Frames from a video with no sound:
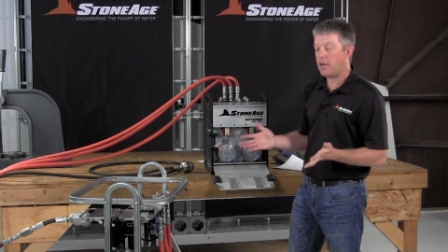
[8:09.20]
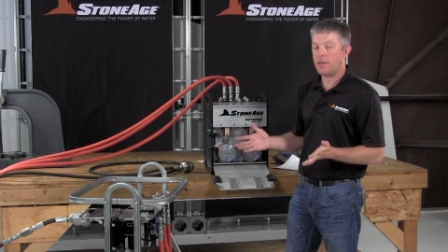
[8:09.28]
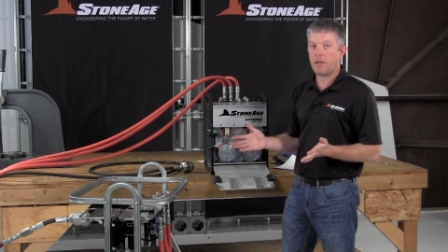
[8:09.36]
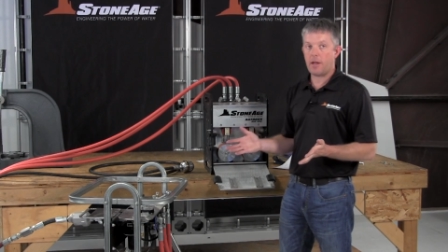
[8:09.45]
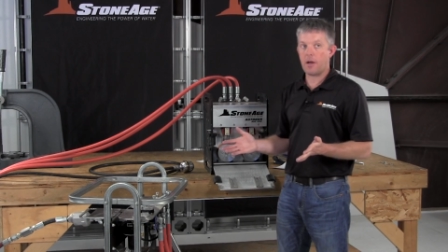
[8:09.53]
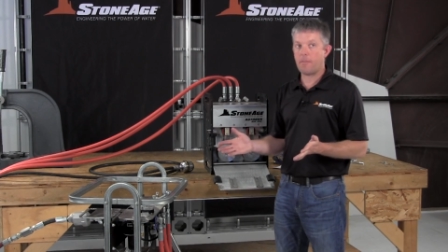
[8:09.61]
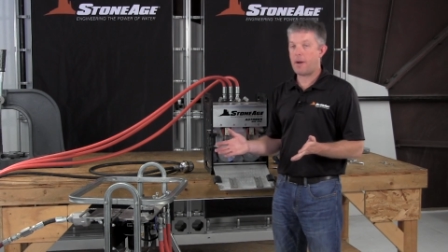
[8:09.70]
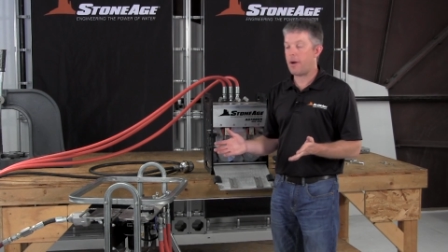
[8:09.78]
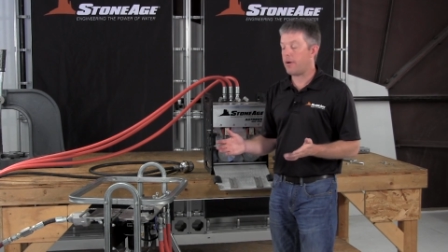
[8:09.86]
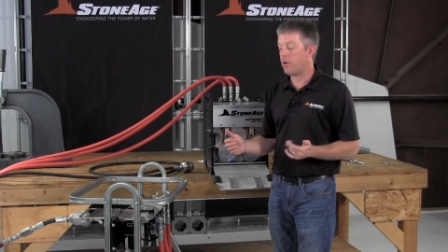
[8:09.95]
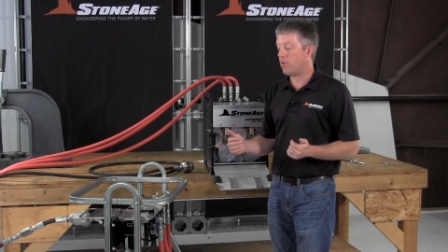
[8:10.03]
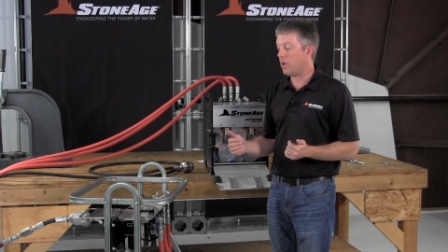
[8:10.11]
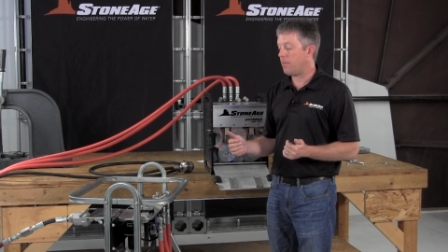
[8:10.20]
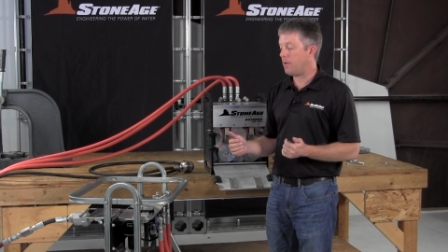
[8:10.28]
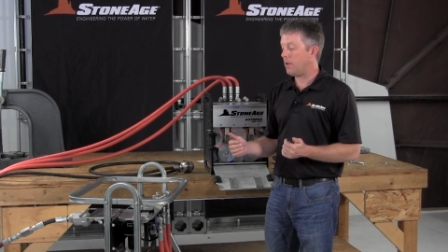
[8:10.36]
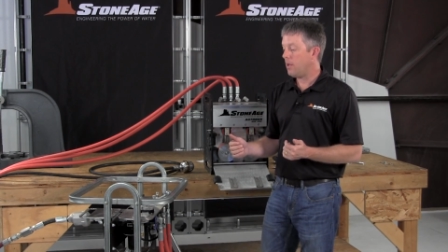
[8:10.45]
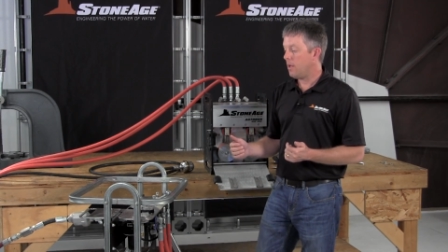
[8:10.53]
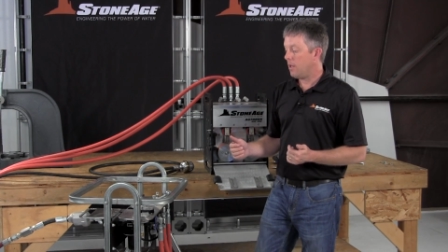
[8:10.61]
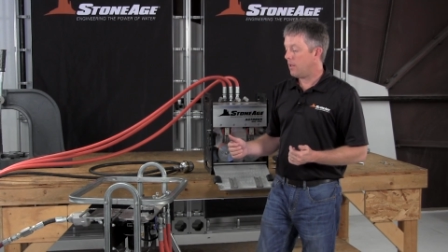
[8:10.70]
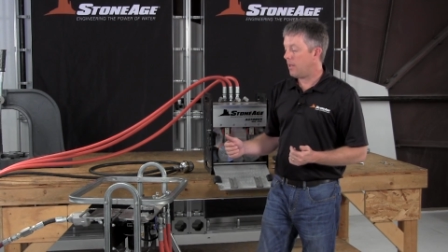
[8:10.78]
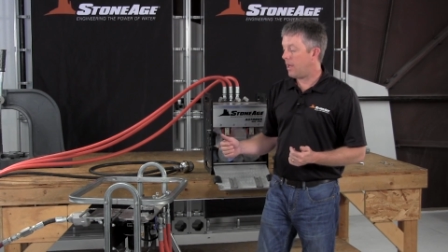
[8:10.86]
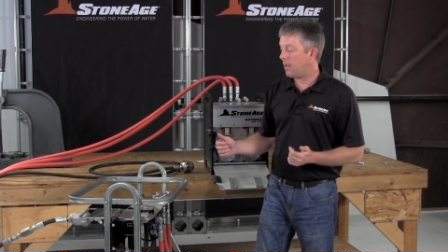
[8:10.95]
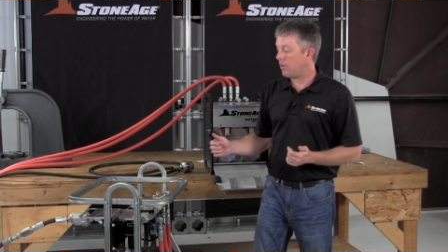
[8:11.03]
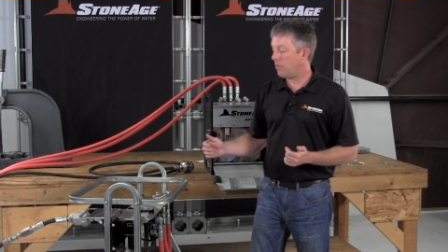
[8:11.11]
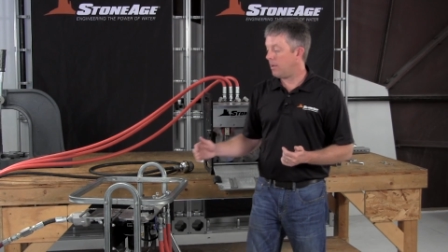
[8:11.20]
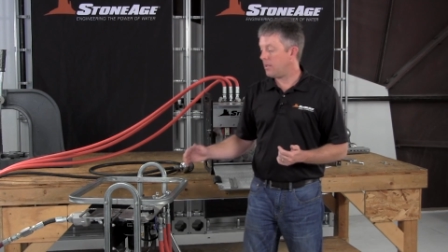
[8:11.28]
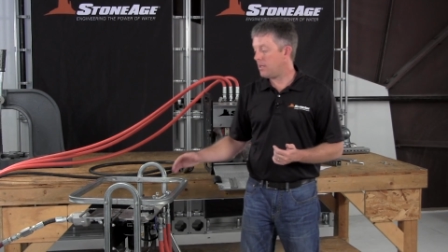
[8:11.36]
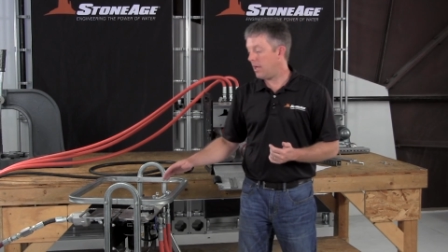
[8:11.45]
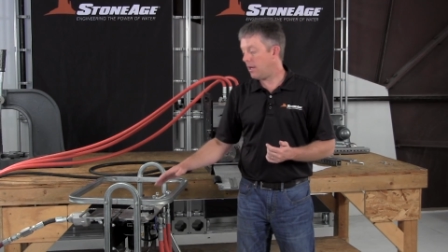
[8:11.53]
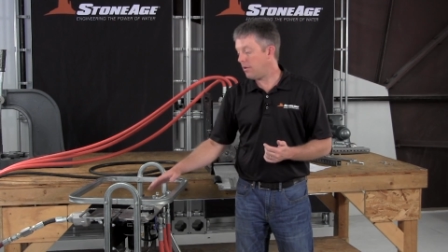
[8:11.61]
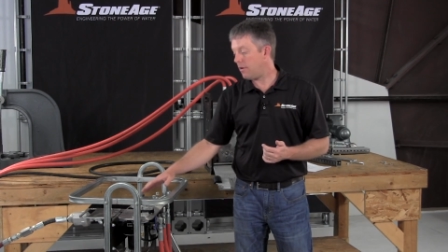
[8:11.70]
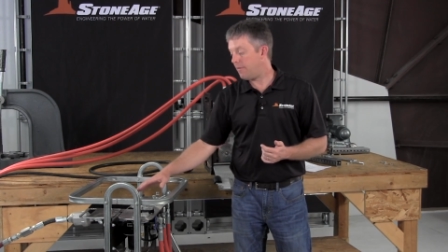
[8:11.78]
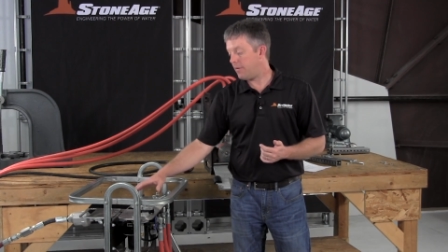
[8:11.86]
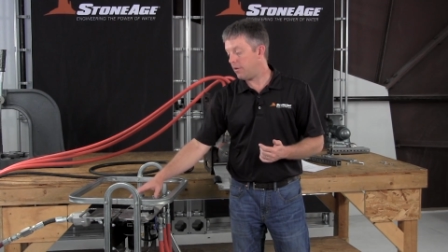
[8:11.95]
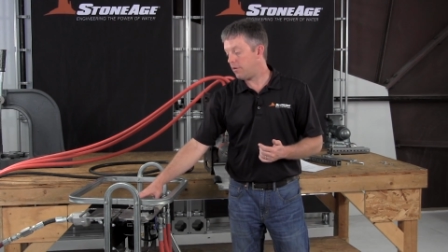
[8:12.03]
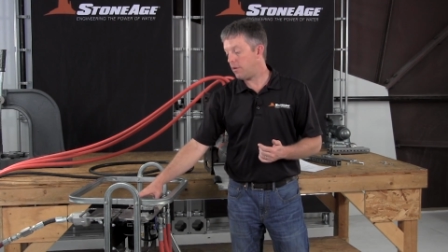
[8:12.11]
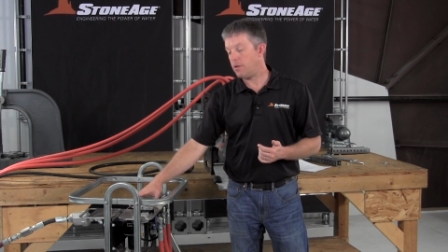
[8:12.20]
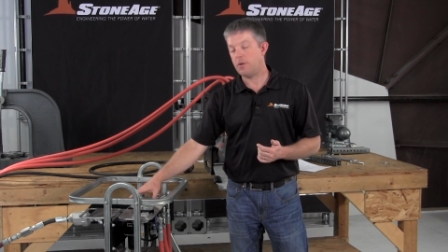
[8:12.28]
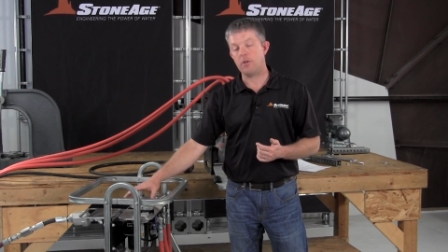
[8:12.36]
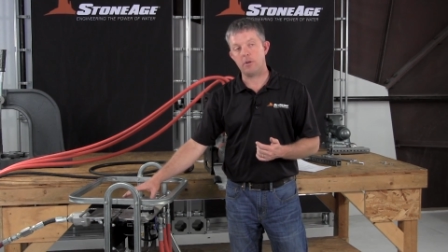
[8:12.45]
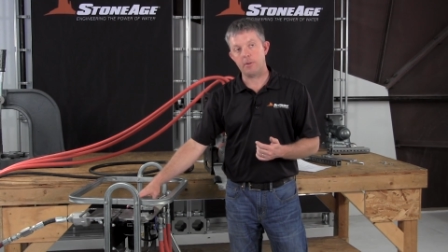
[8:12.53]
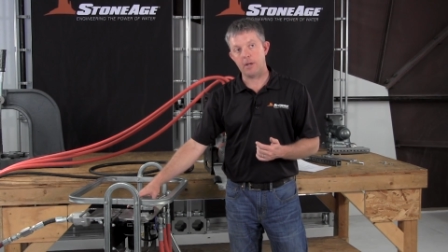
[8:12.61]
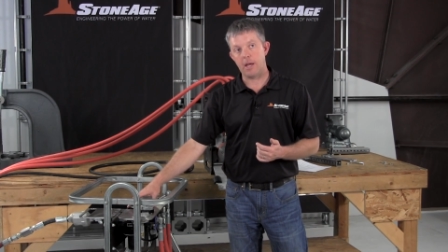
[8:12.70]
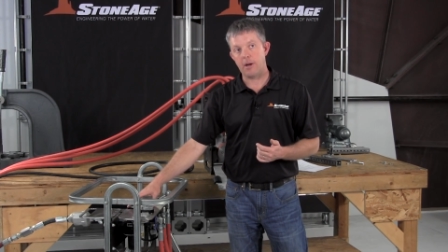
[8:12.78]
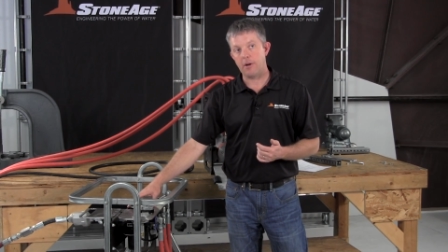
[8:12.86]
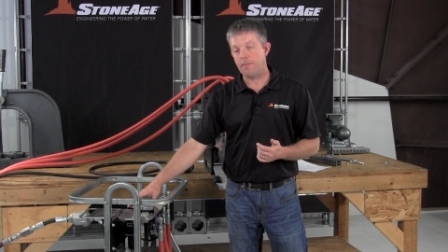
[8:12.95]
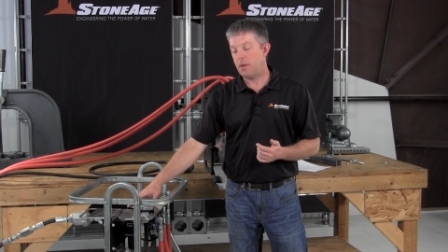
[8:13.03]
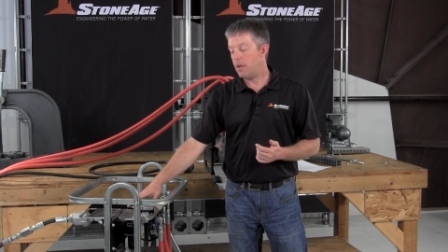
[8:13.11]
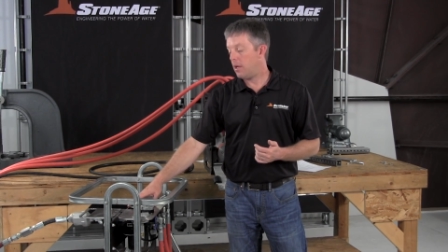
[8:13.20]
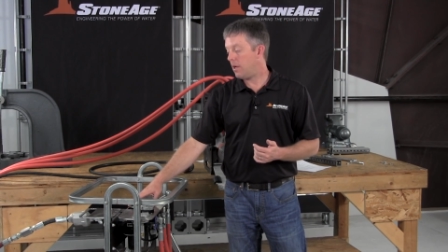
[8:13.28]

any of the air-powered equipment that you maintain your filter and your lubricator,